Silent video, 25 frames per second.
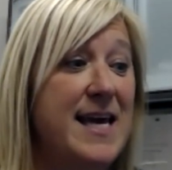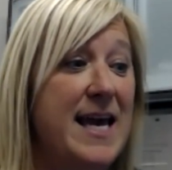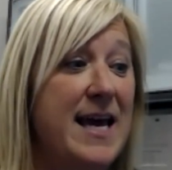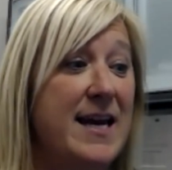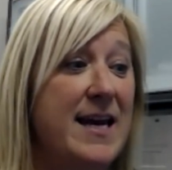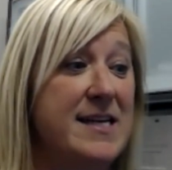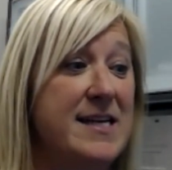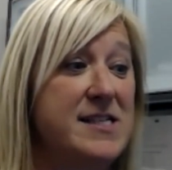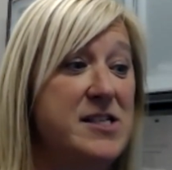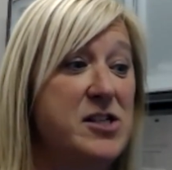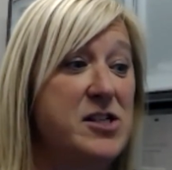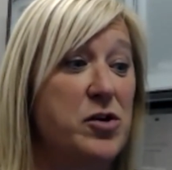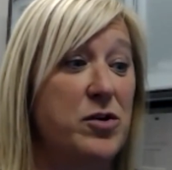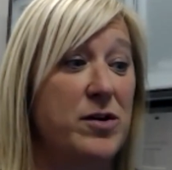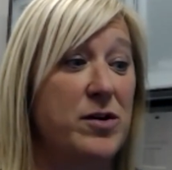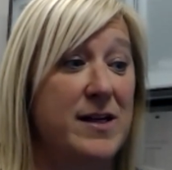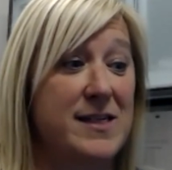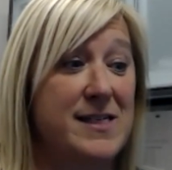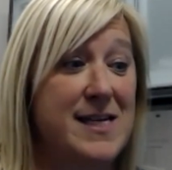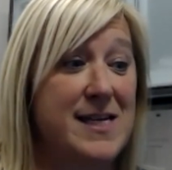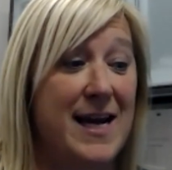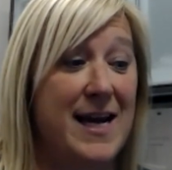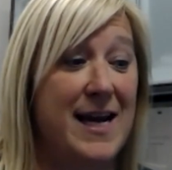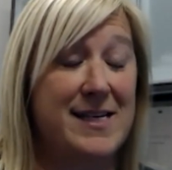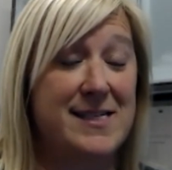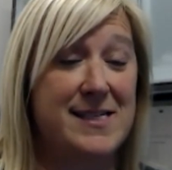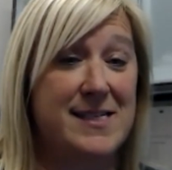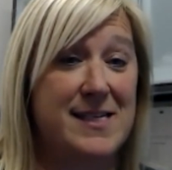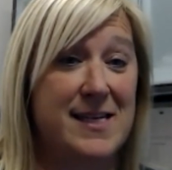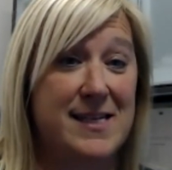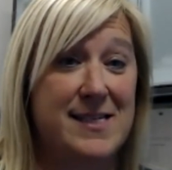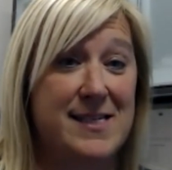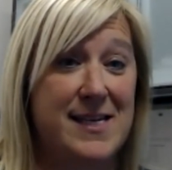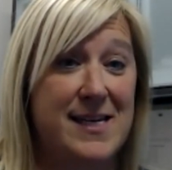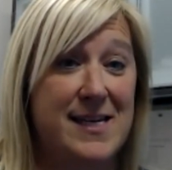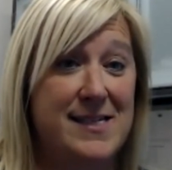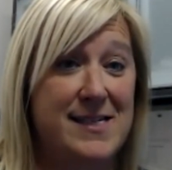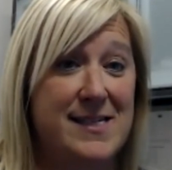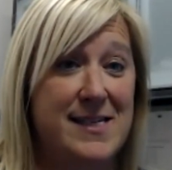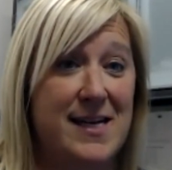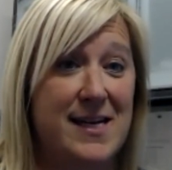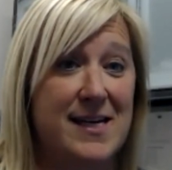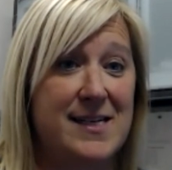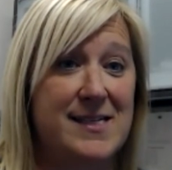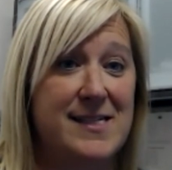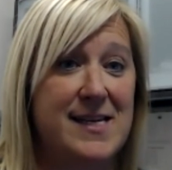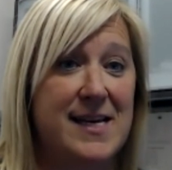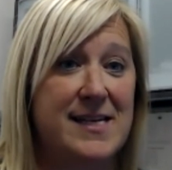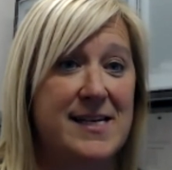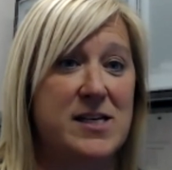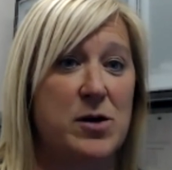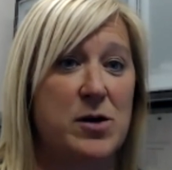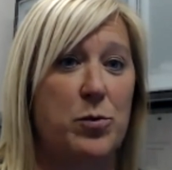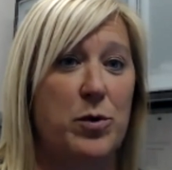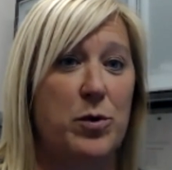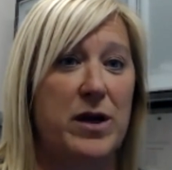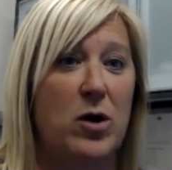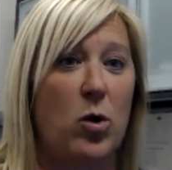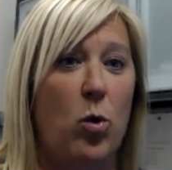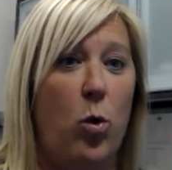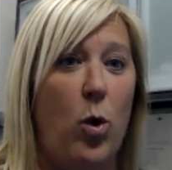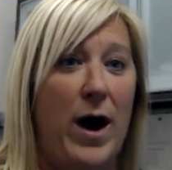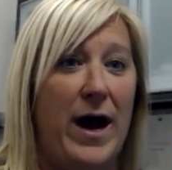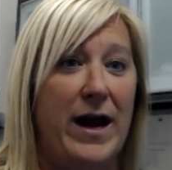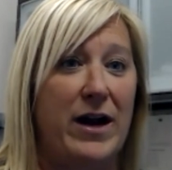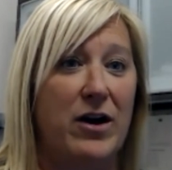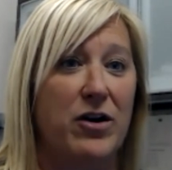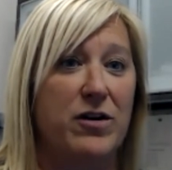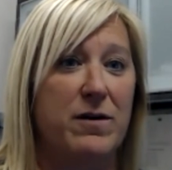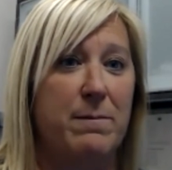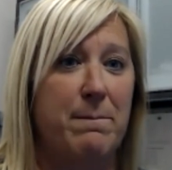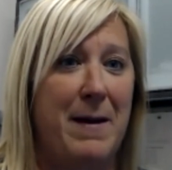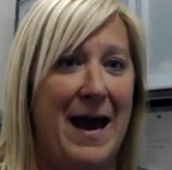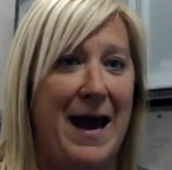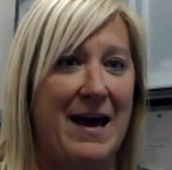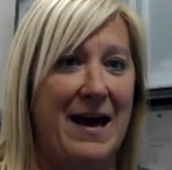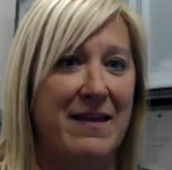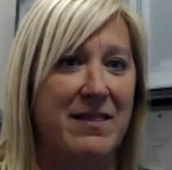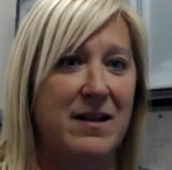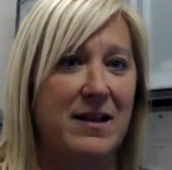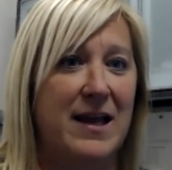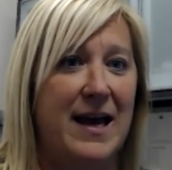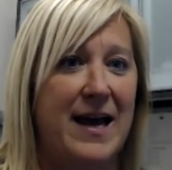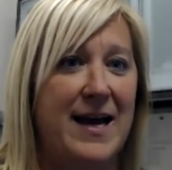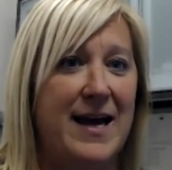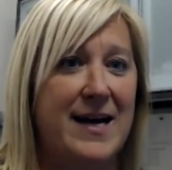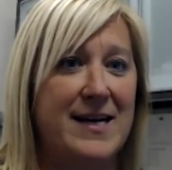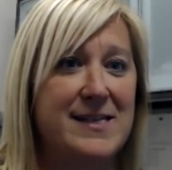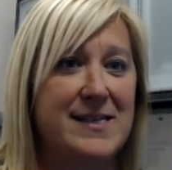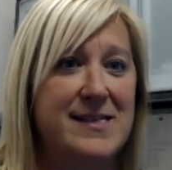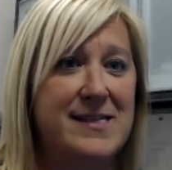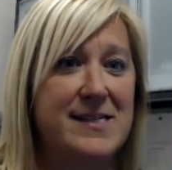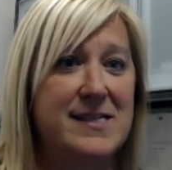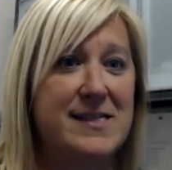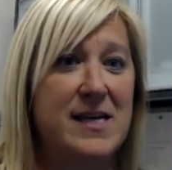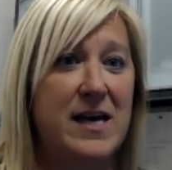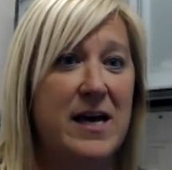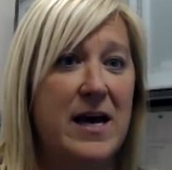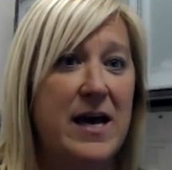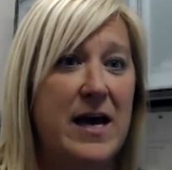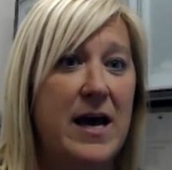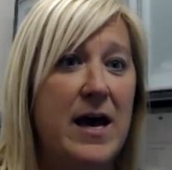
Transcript: Can a student take statistics as a required math class?